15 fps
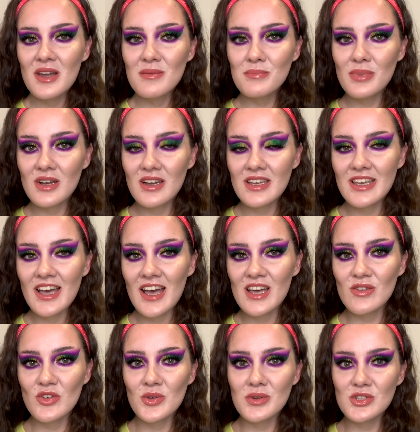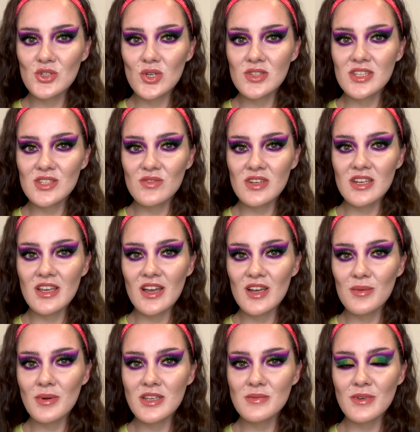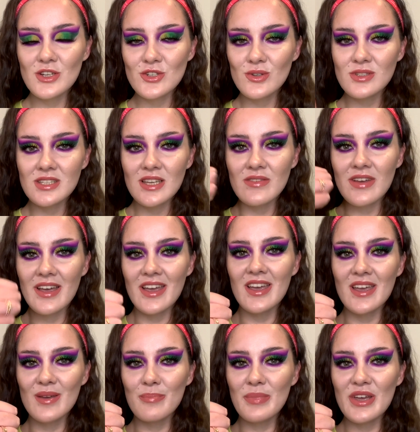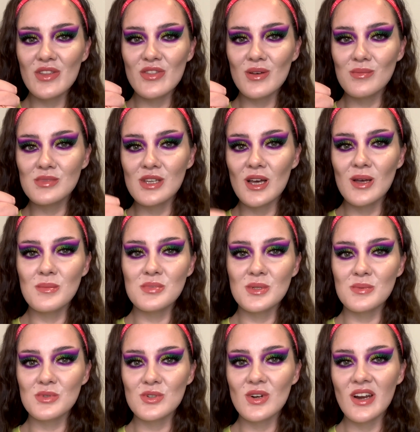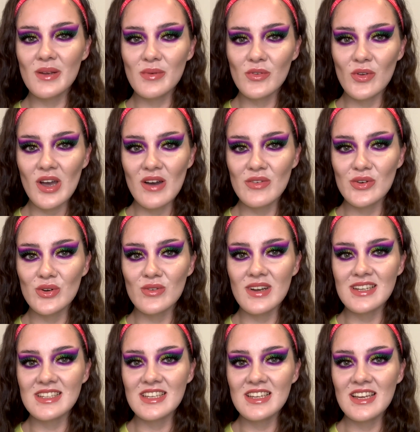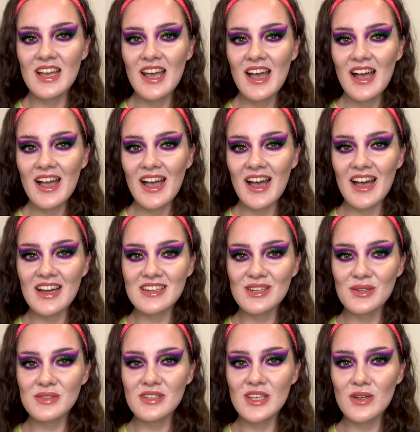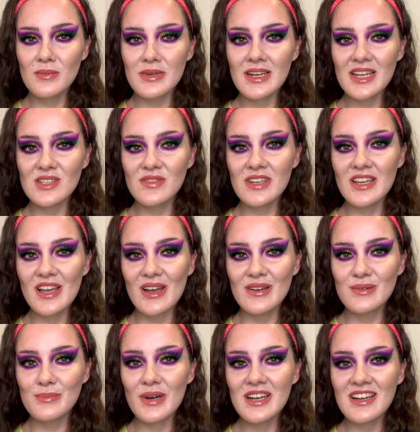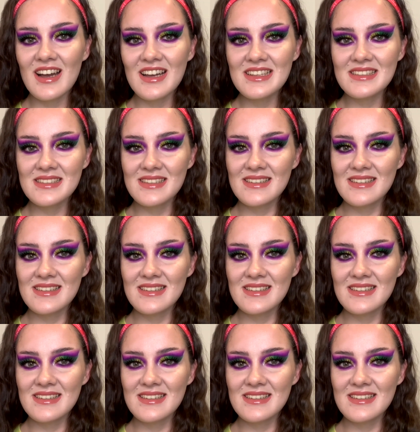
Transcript: But yeah, if you enjoyed this video, please make sure to give it a big thumbs up, subscribe if you haven't already, and I'll see you on my next video. Bye guys!